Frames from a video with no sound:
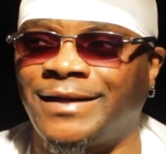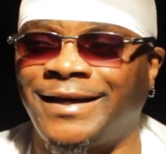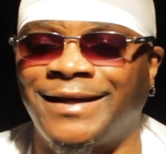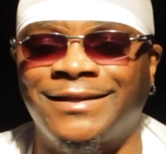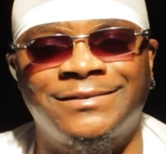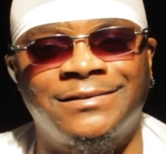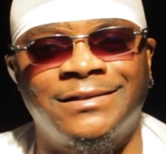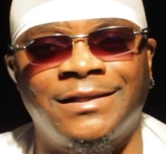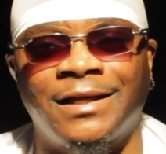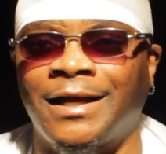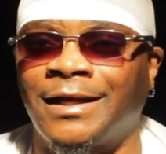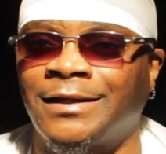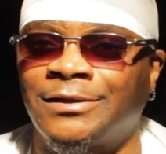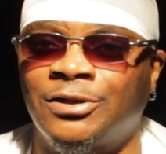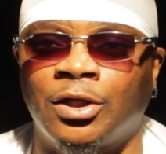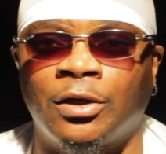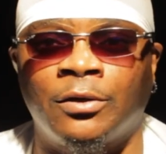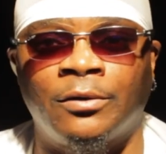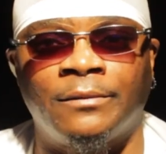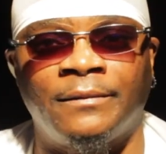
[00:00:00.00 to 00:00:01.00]
actually I
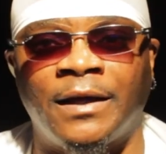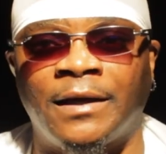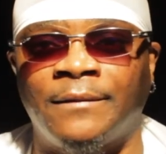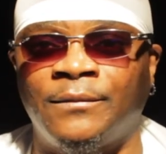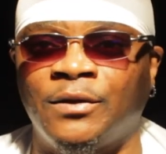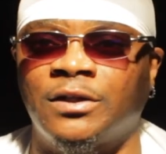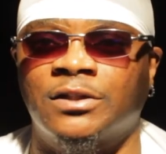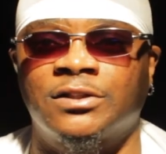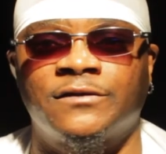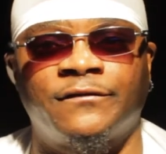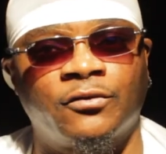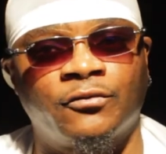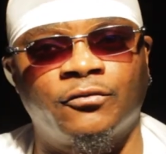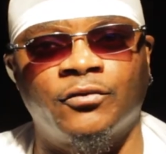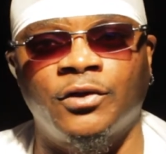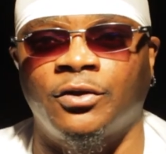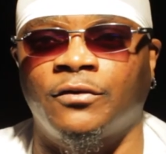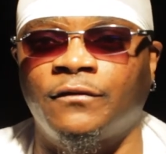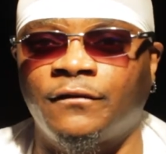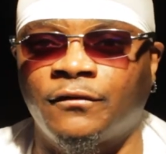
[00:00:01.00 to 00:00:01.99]
don't, man, because for
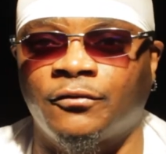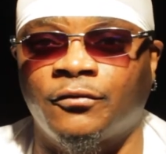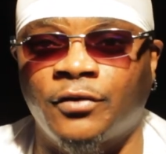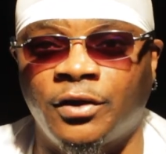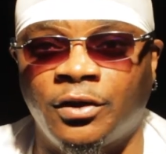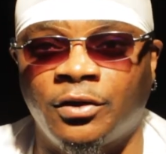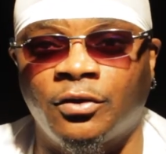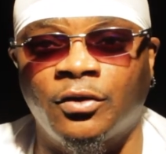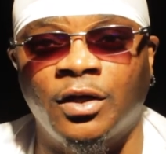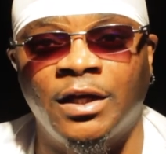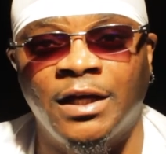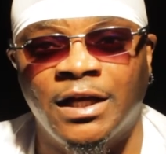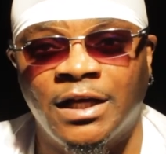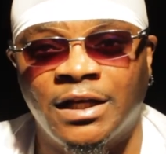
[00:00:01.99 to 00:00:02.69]
real, for real,